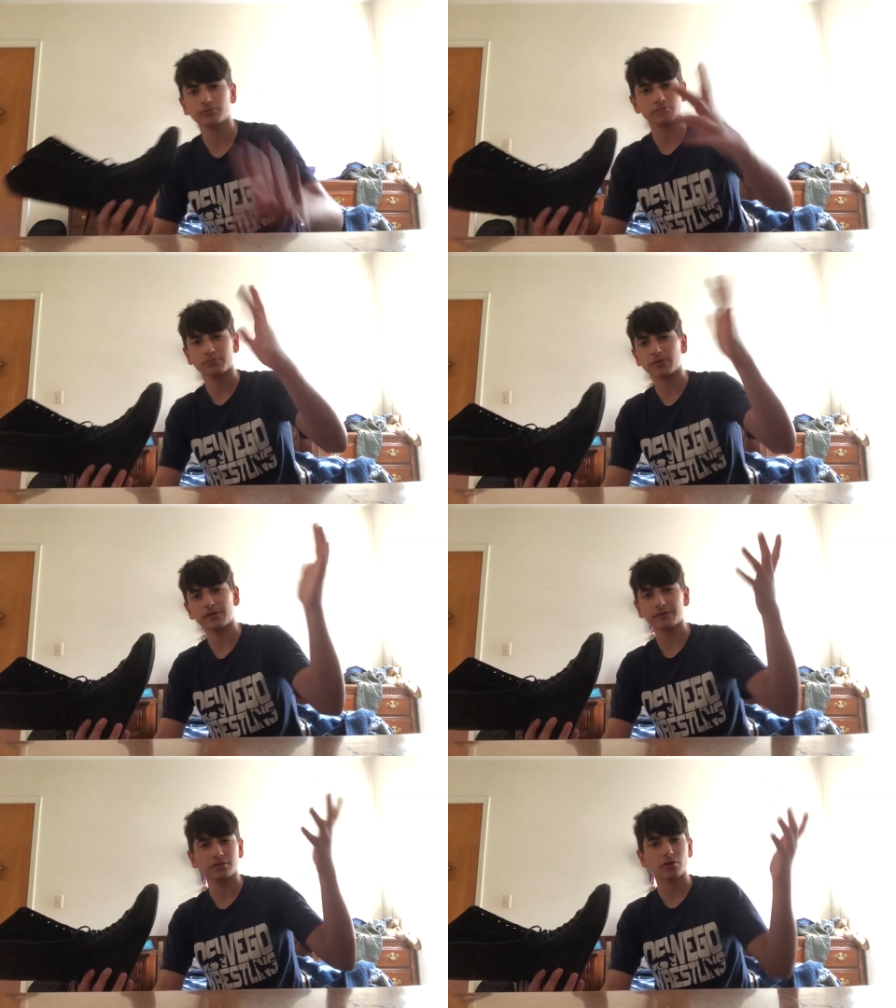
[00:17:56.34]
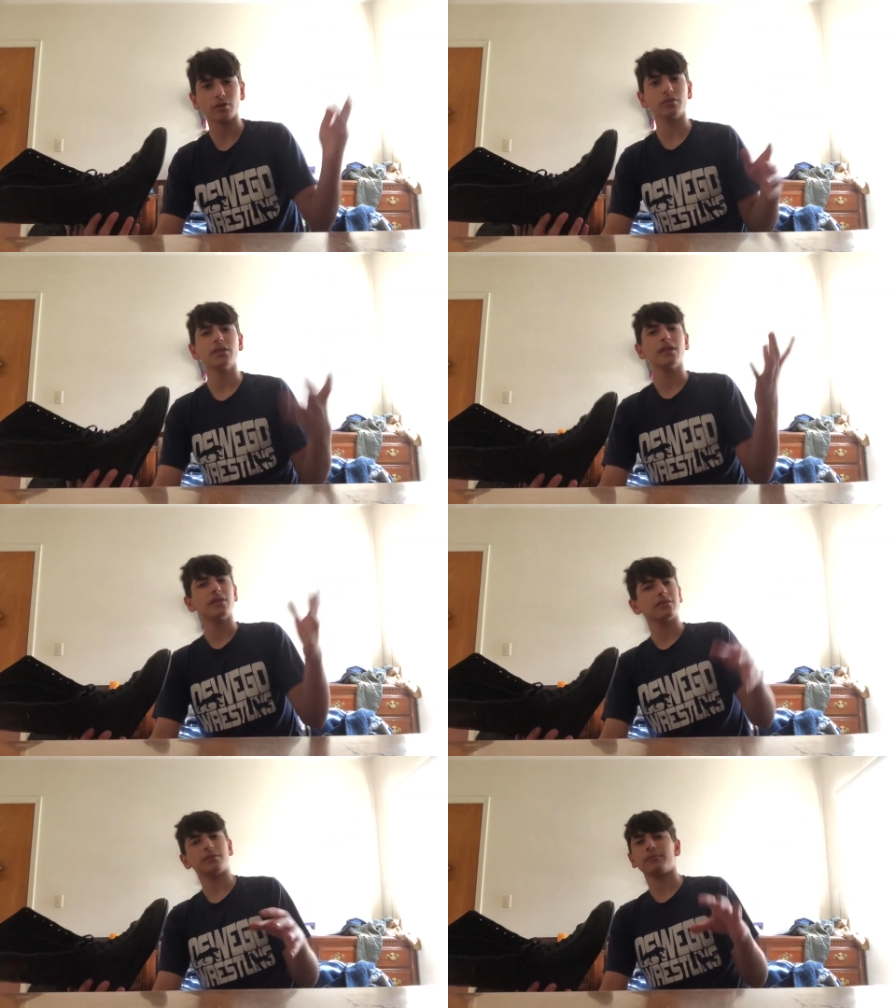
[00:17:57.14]
whatever they're called,
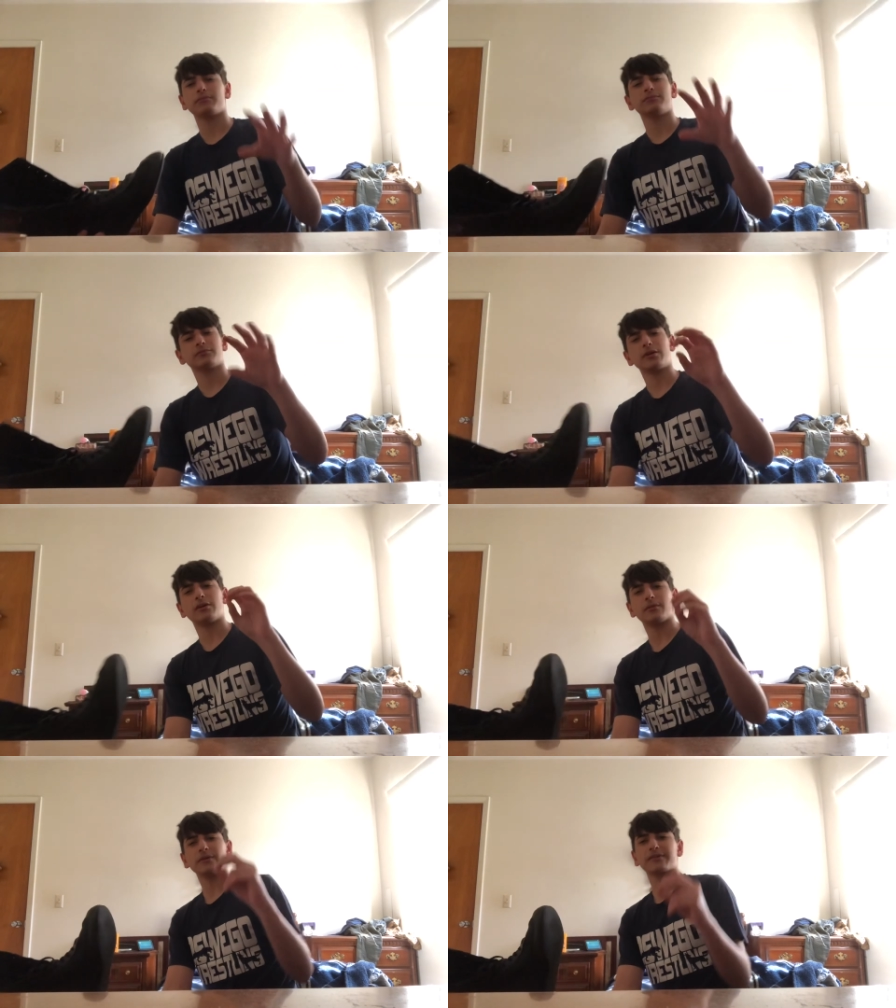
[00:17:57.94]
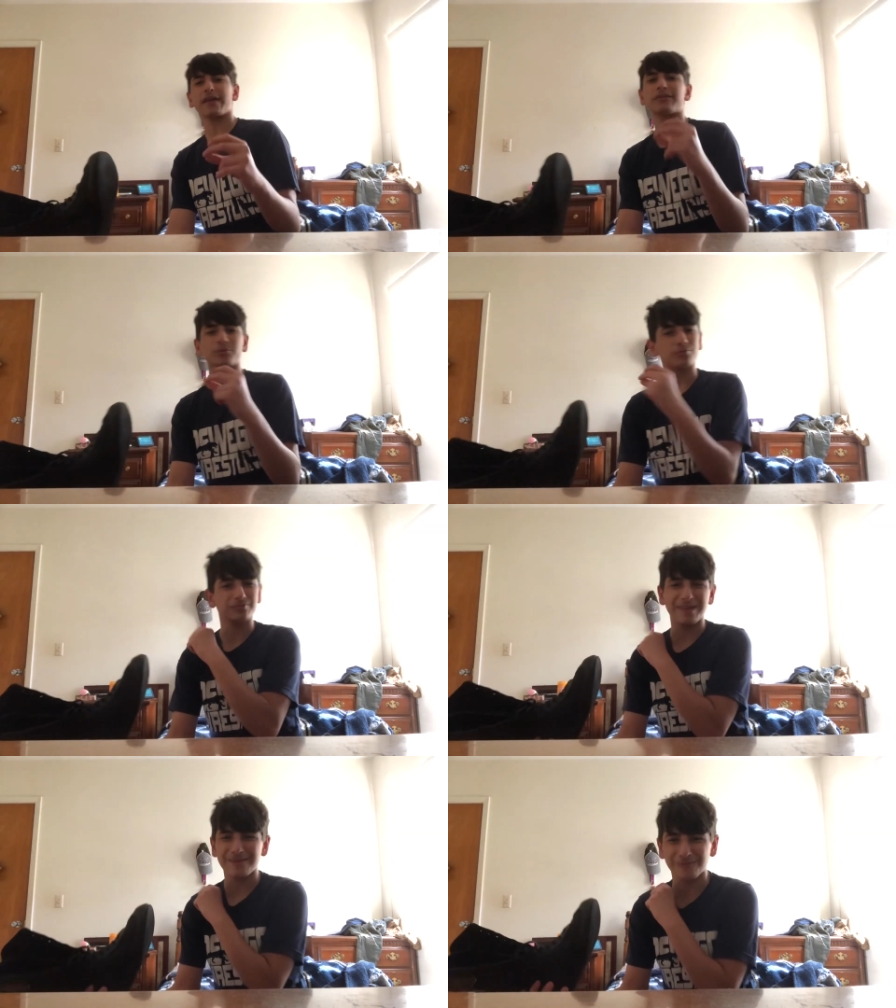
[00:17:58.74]
the ones that have the
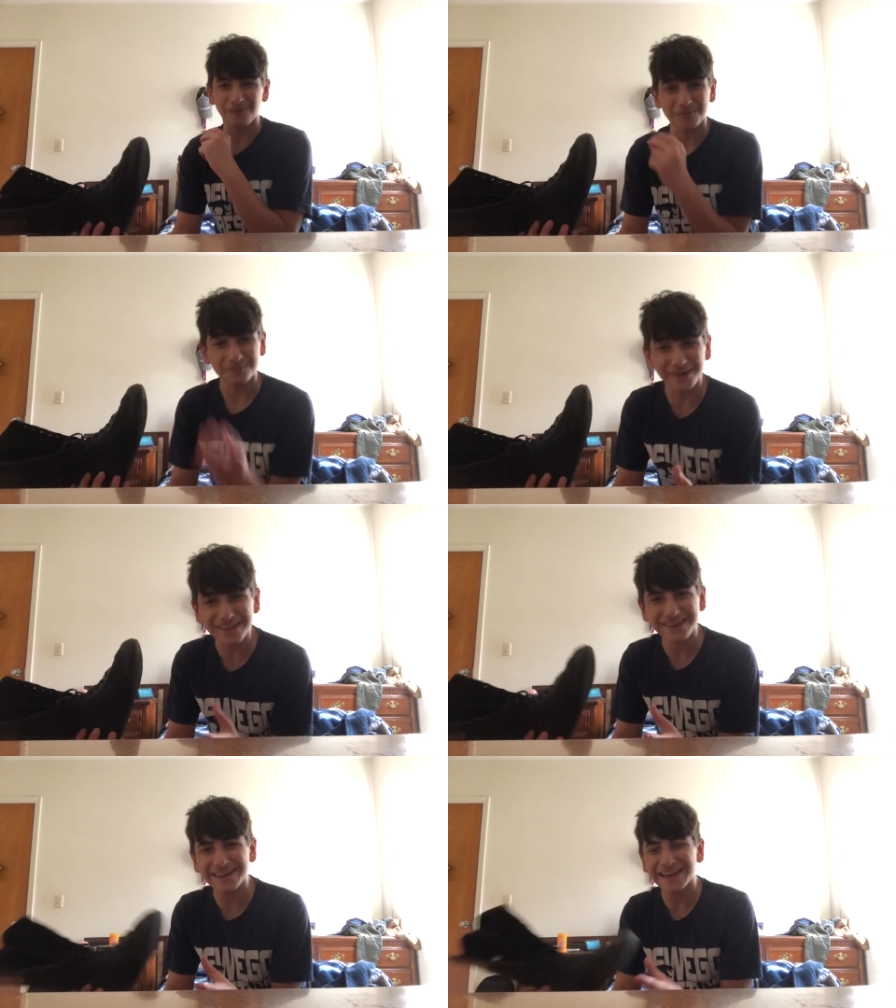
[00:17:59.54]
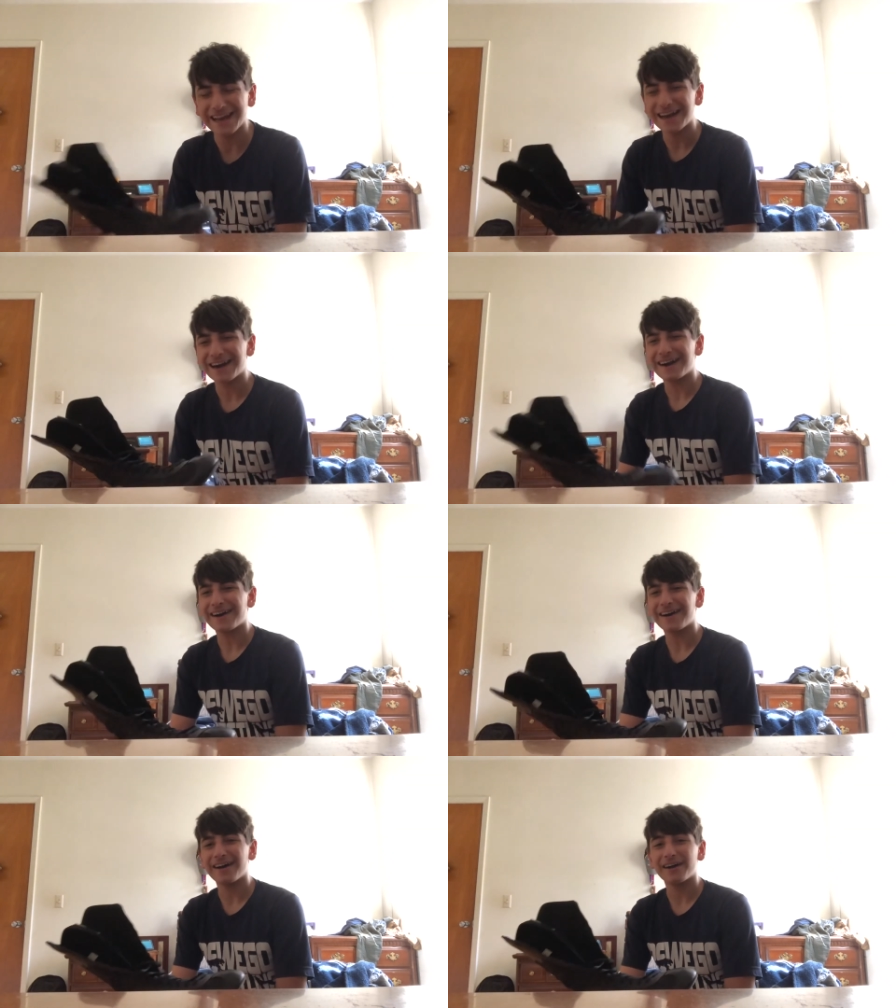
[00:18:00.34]
word money in it,
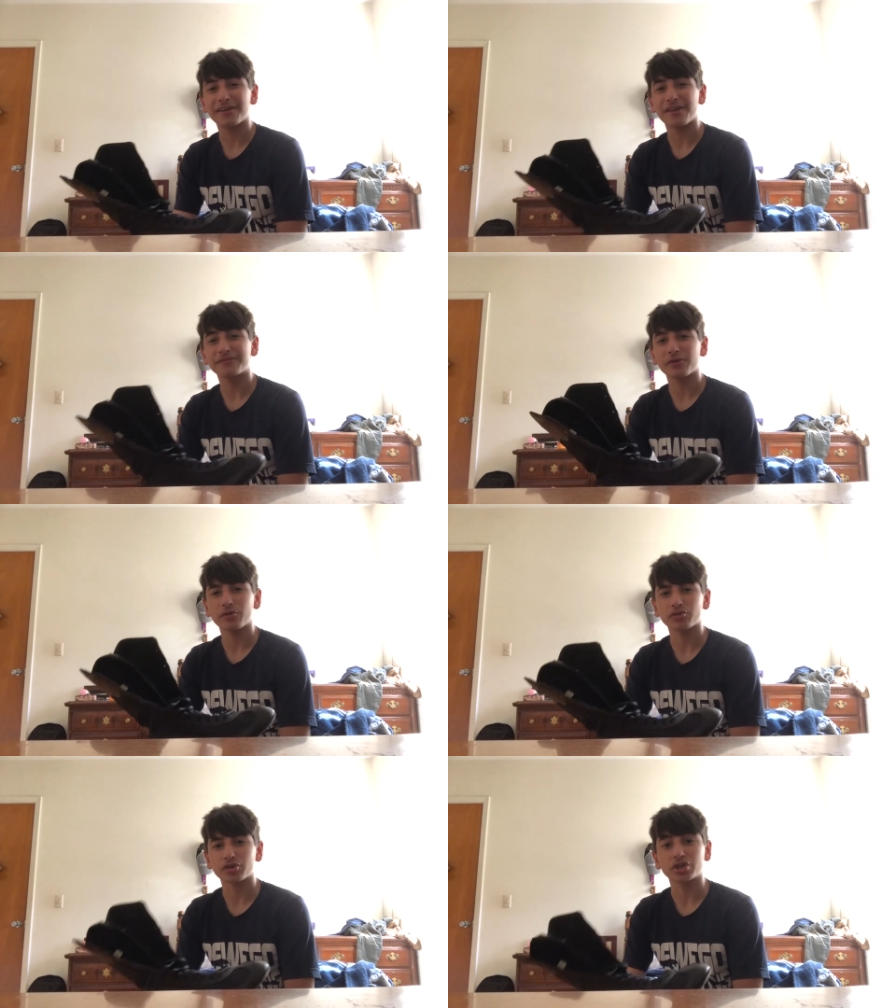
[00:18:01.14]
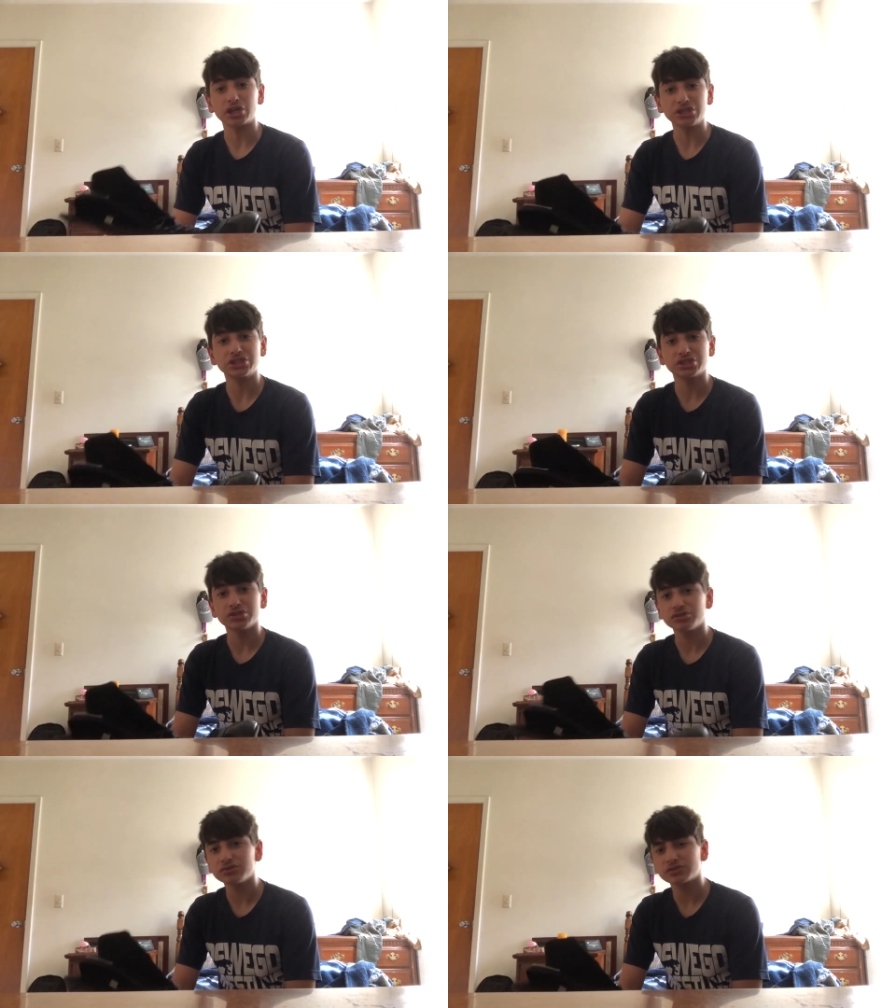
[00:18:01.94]
if those are good
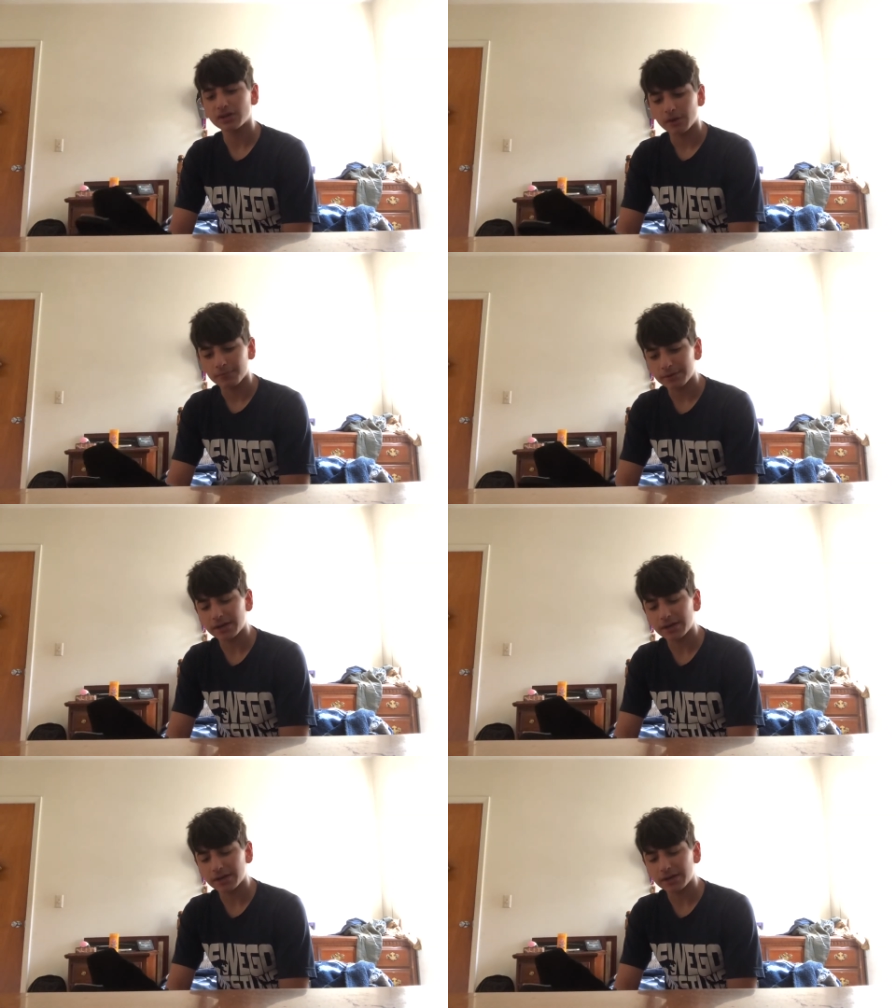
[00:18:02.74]
shoes, but